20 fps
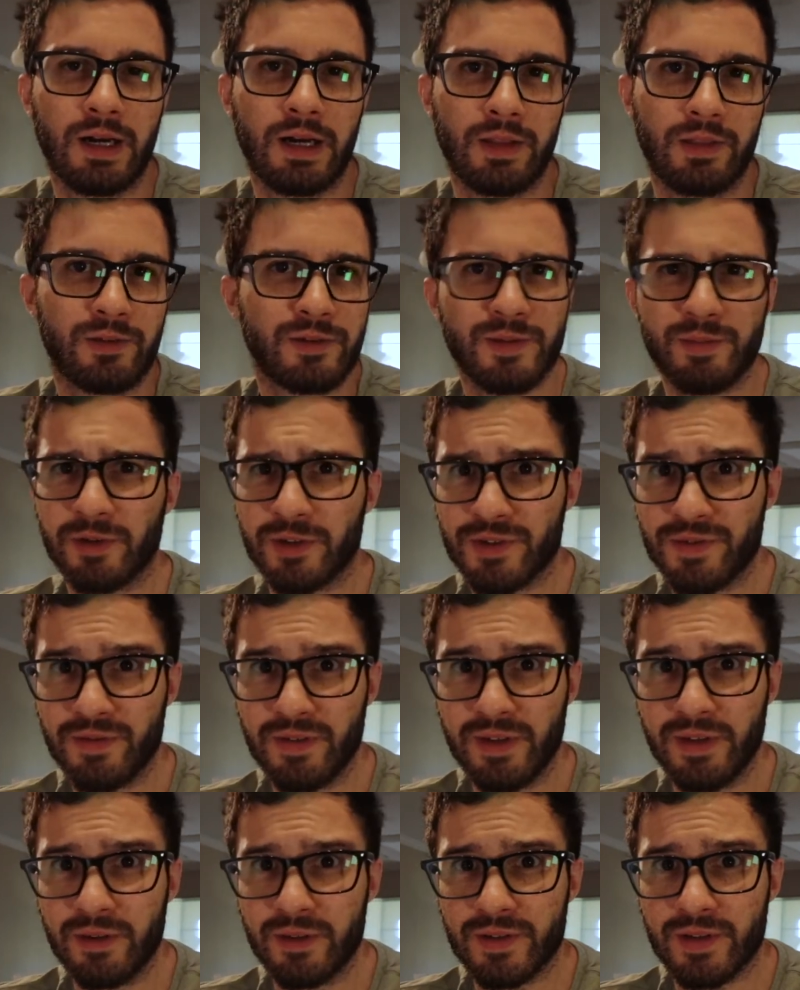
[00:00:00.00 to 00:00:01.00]
There's a bunch of
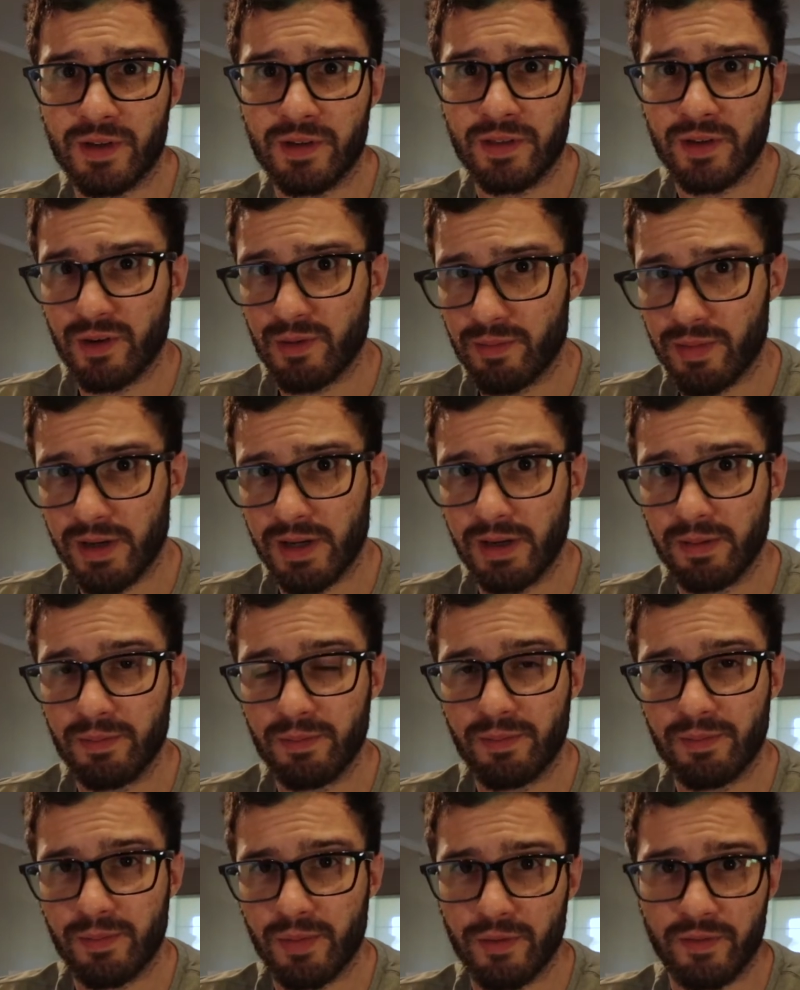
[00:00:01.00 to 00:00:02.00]
videos on there by
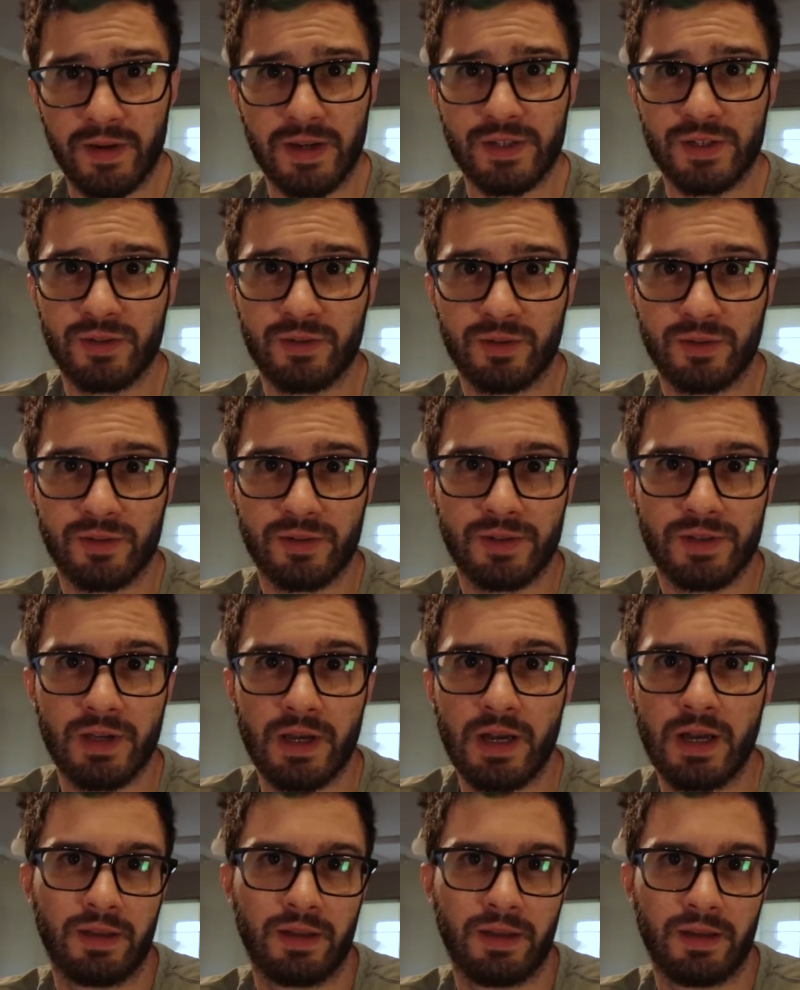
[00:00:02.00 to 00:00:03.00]
professionals
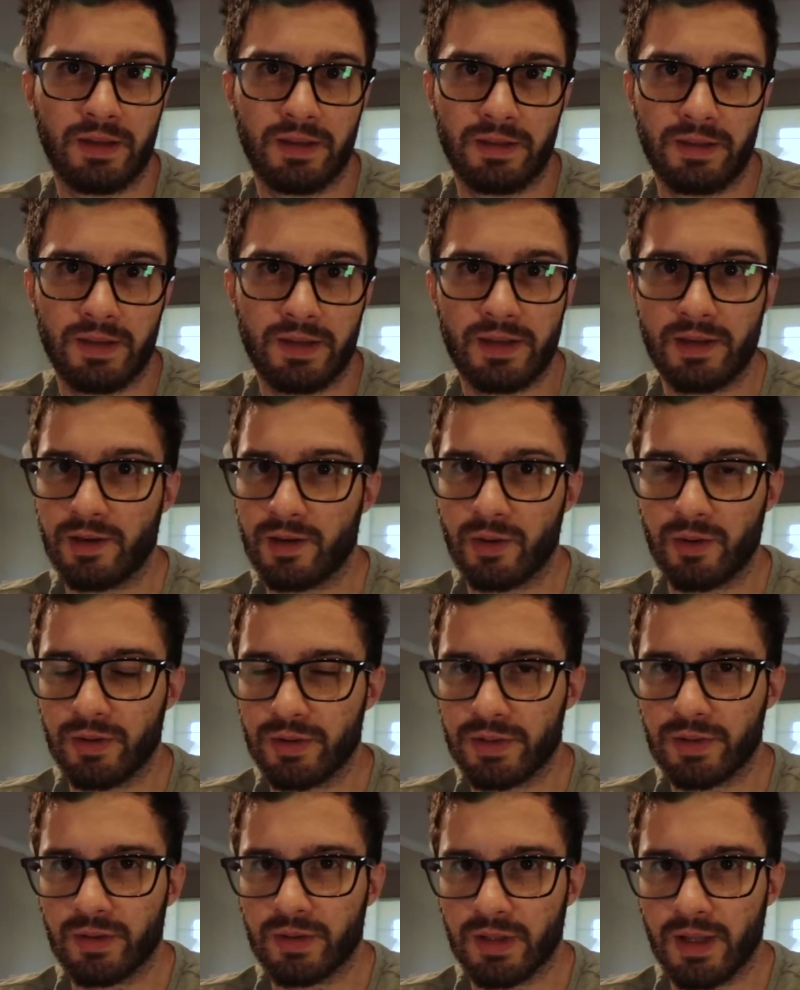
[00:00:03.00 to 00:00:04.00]
and they can go
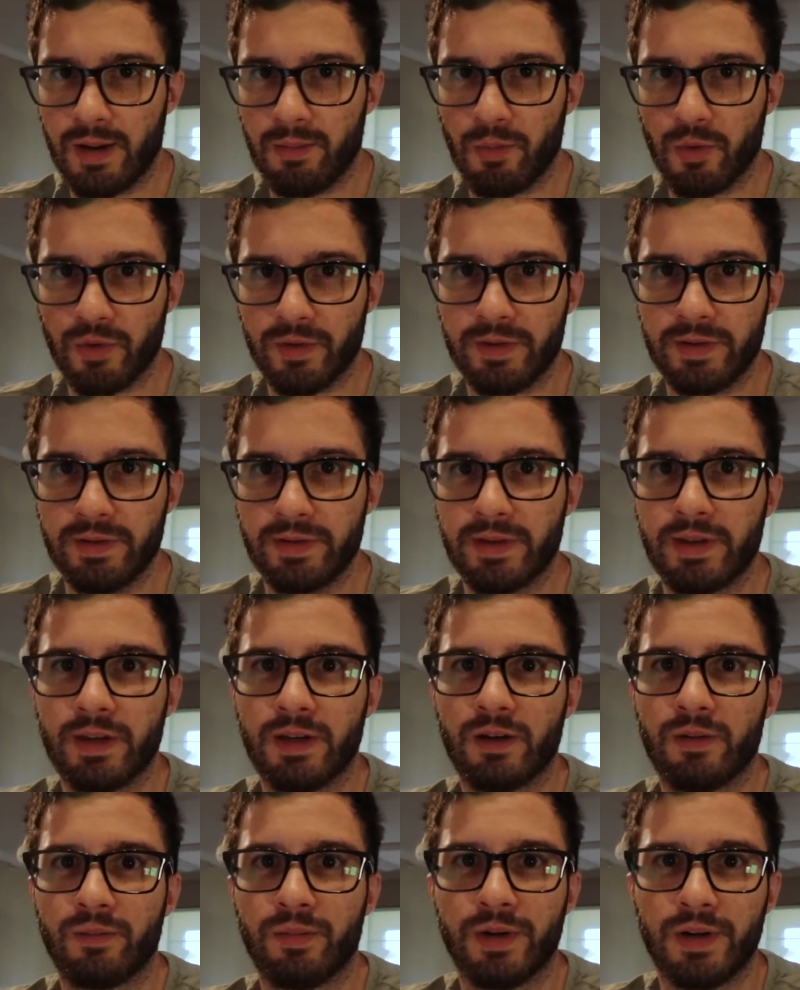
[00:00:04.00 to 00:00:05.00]
into a lot more
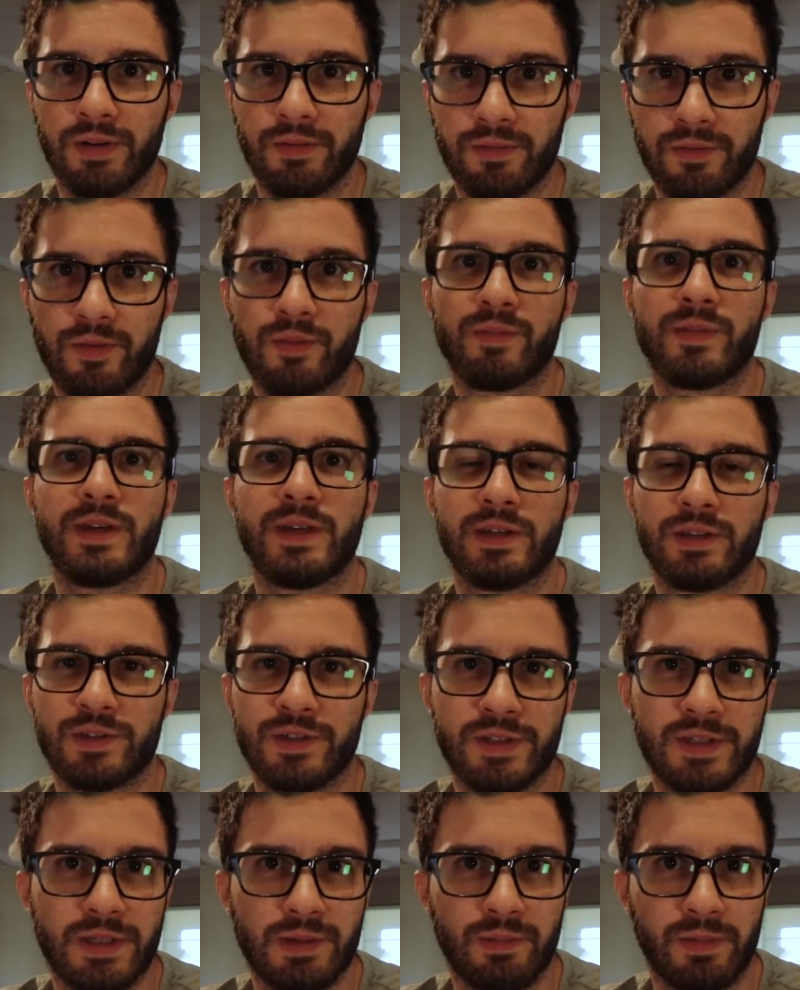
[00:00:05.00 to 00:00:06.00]
detail, but for me it
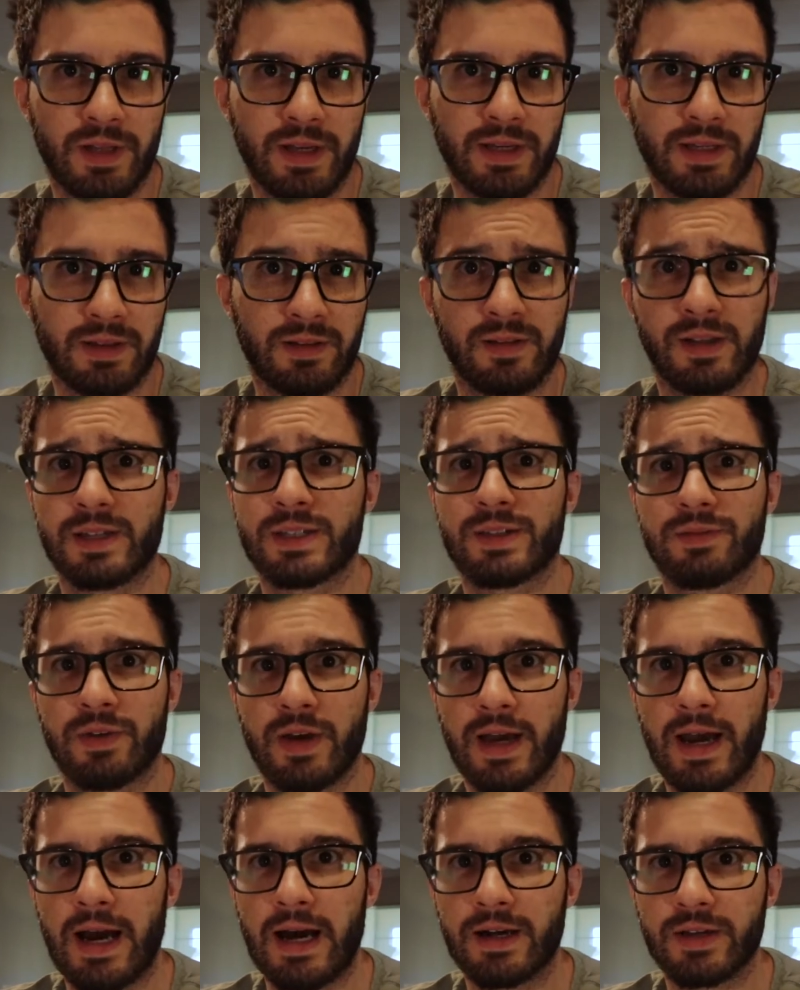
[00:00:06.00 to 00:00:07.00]
just seemed like less of a
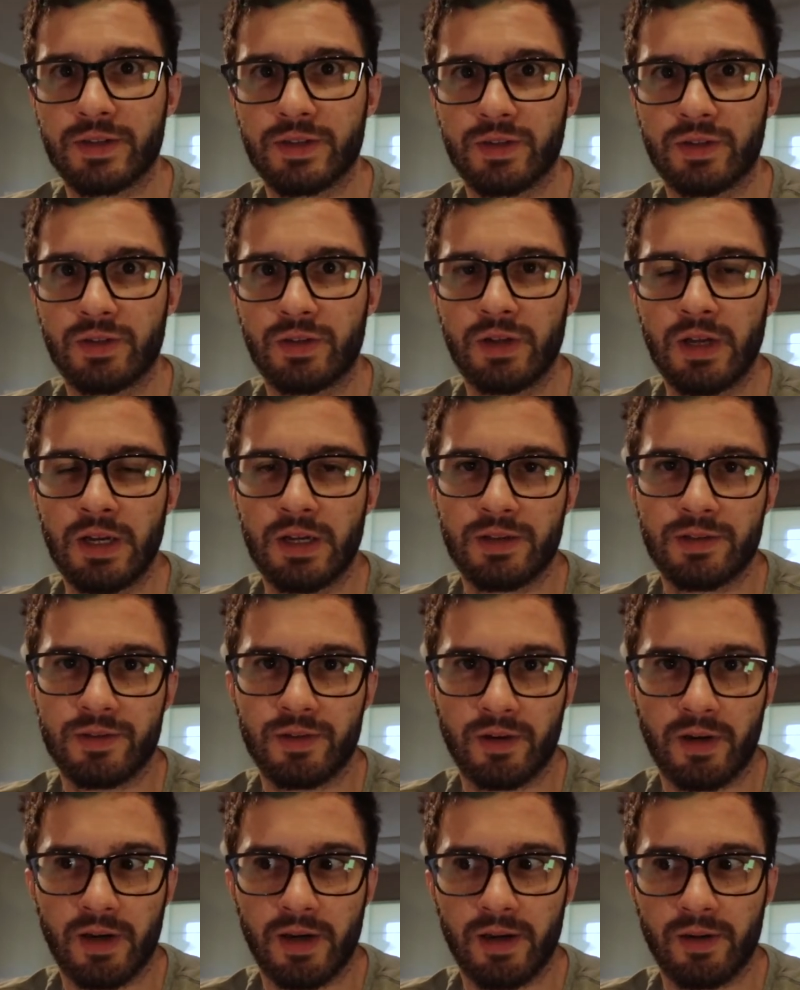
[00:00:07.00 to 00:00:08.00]
hassle,
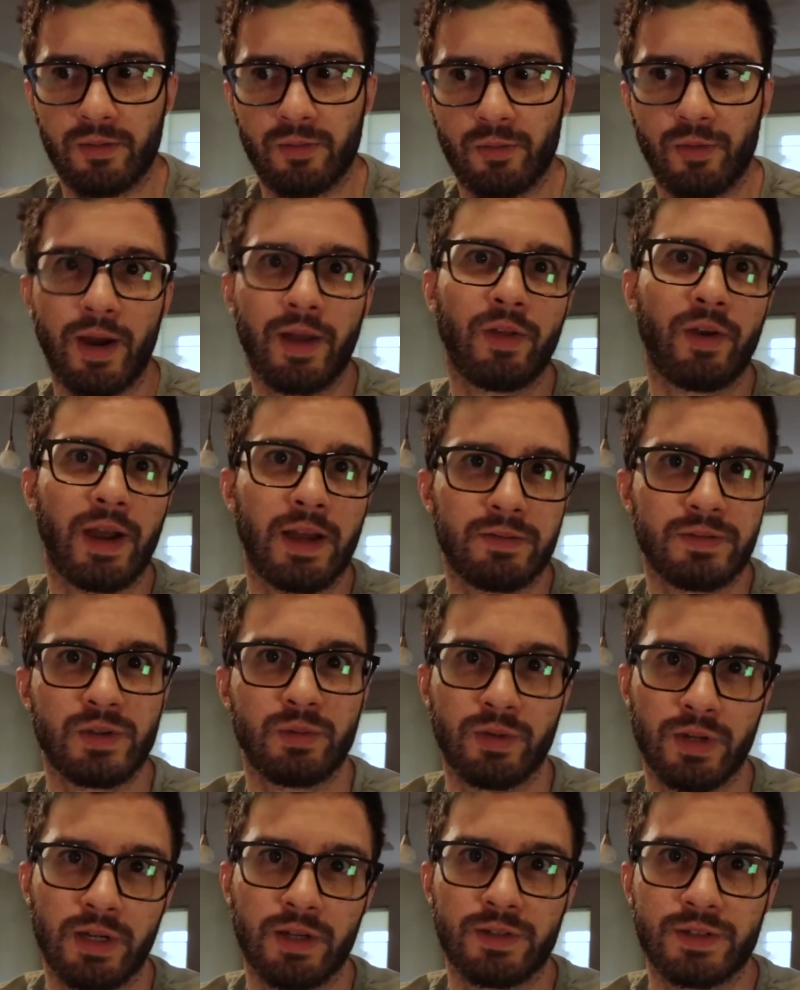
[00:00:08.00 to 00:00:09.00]
so I'd rather have
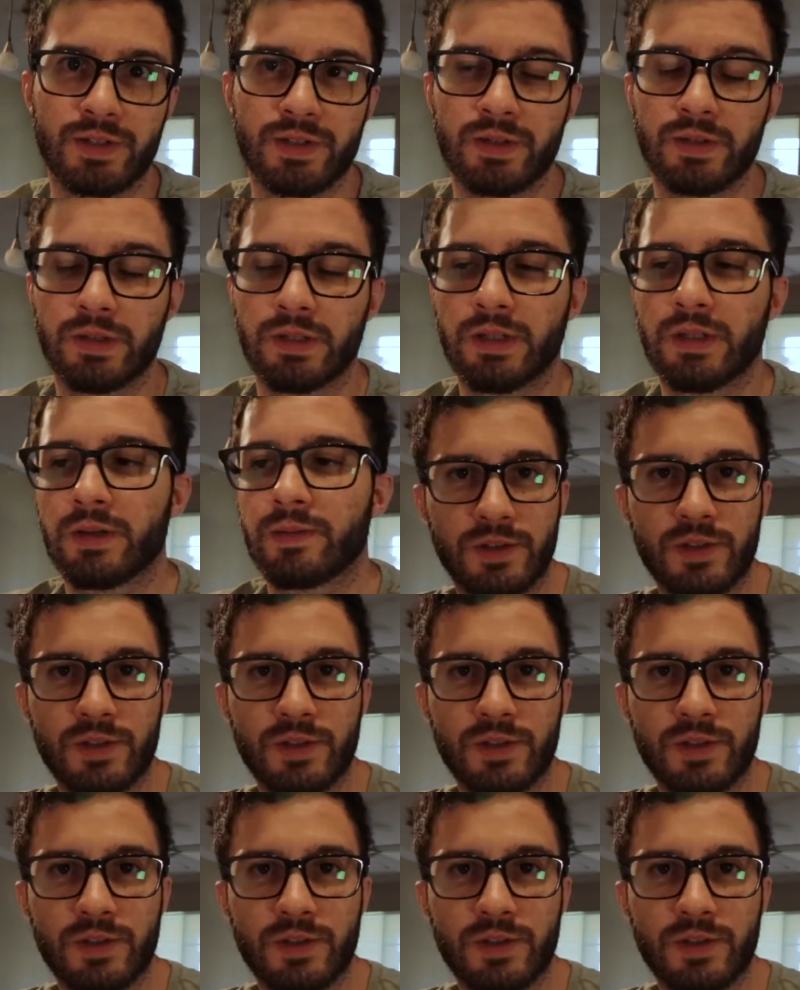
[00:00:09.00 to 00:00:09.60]
someone else do it.